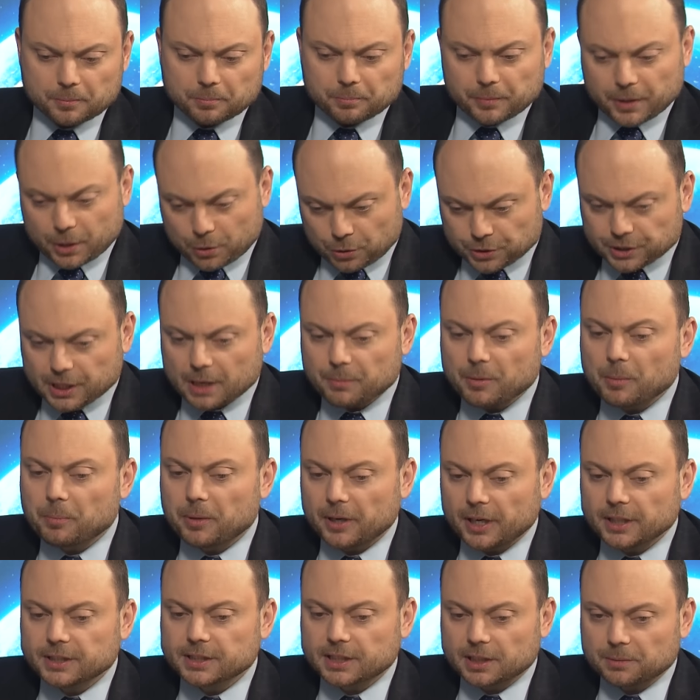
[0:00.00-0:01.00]
because I'm a
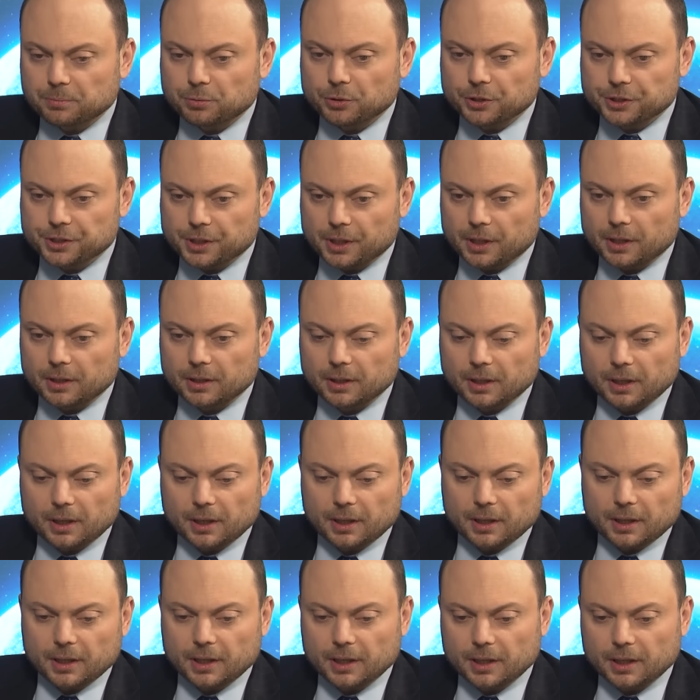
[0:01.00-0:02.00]
political prisoner,
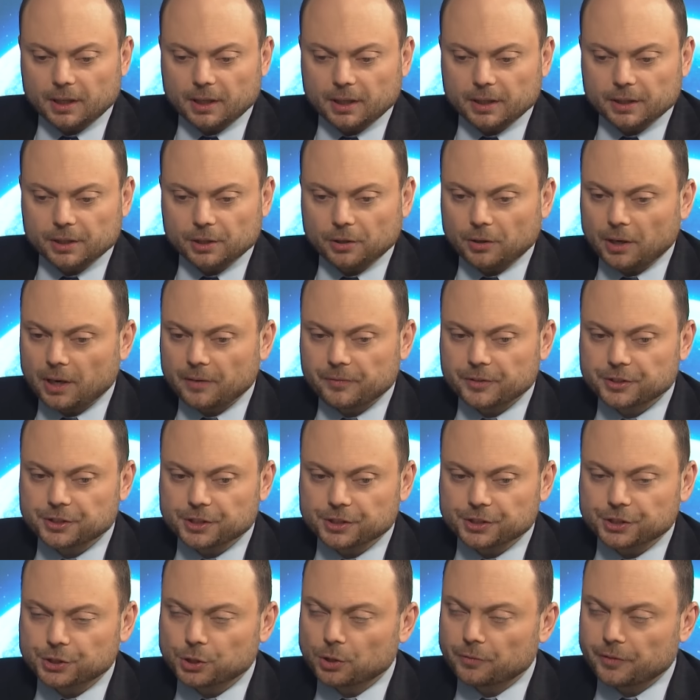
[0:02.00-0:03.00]
you know, ever
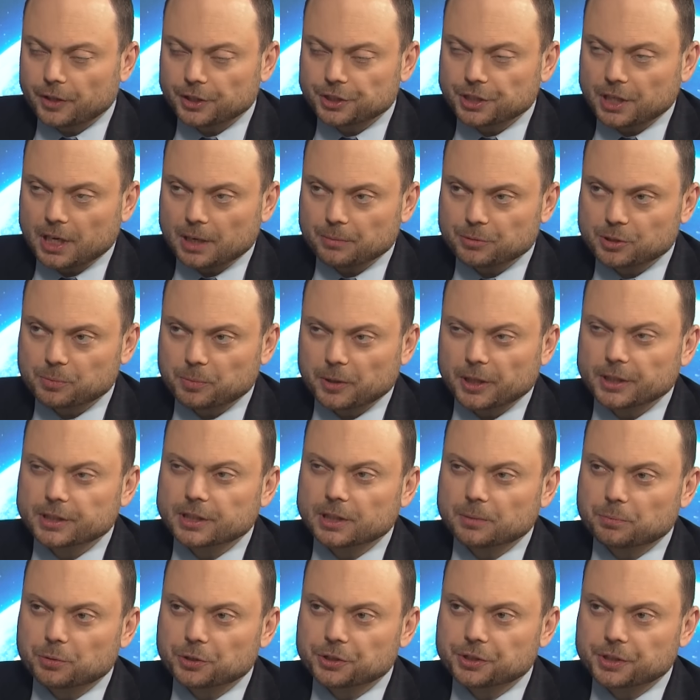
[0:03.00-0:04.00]
since Soviet times,
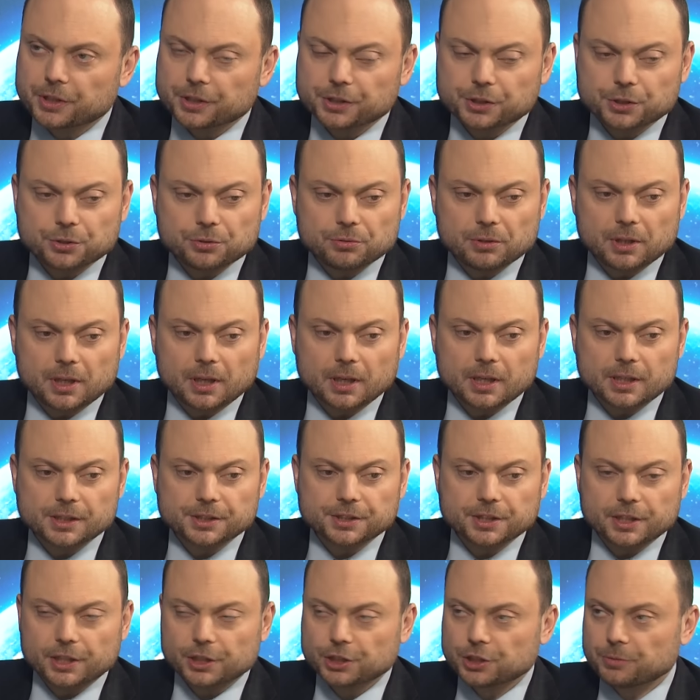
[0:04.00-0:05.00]
political prisoners who are
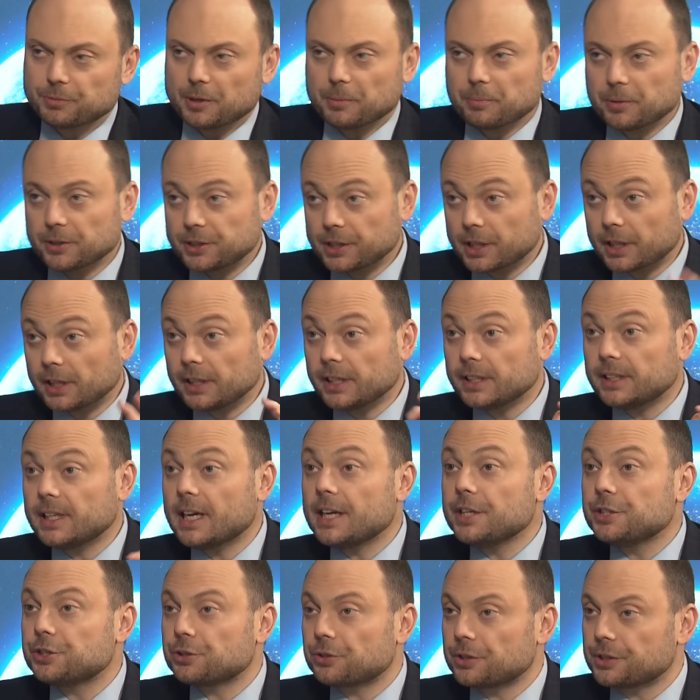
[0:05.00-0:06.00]
considered to be particularly
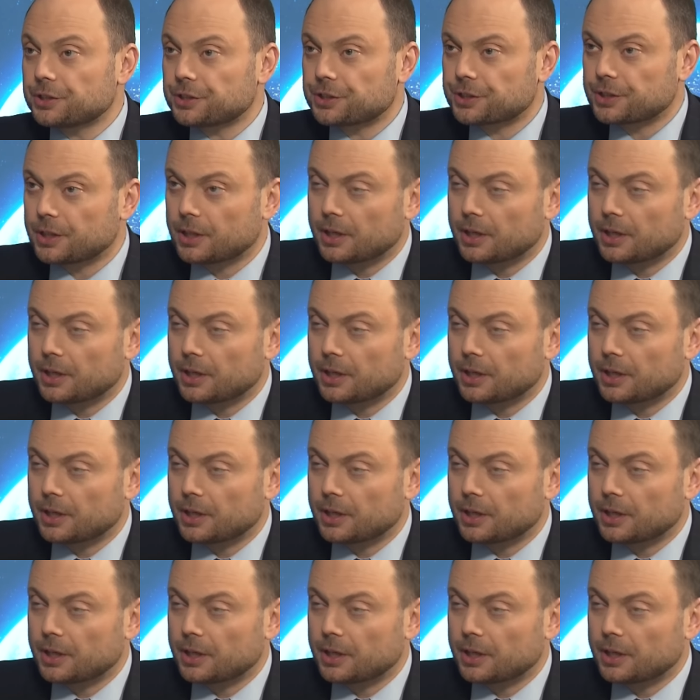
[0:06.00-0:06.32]
dangerous